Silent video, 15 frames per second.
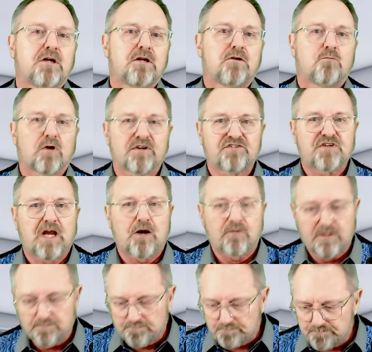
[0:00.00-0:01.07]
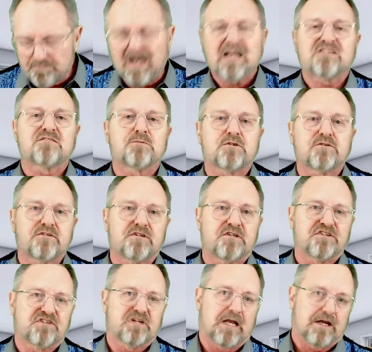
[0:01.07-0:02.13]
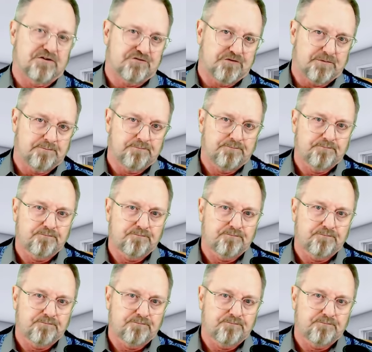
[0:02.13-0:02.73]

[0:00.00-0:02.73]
where it's now impossible to dislodge them.